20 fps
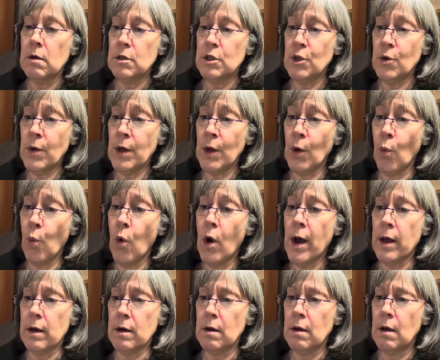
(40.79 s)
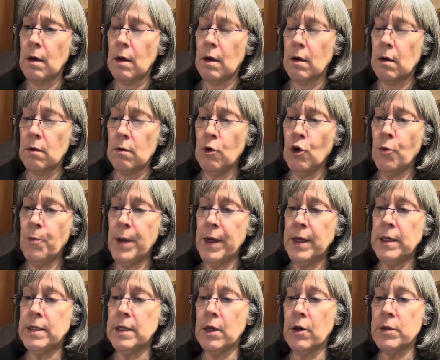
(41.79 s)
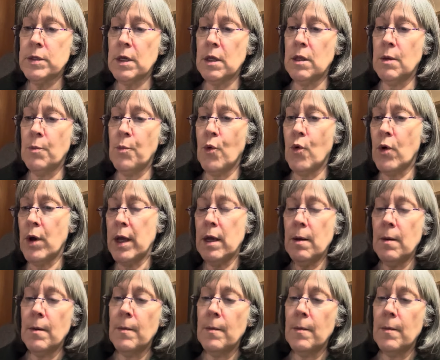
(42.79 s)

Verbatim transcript: Doing what? No big deal, said the boy.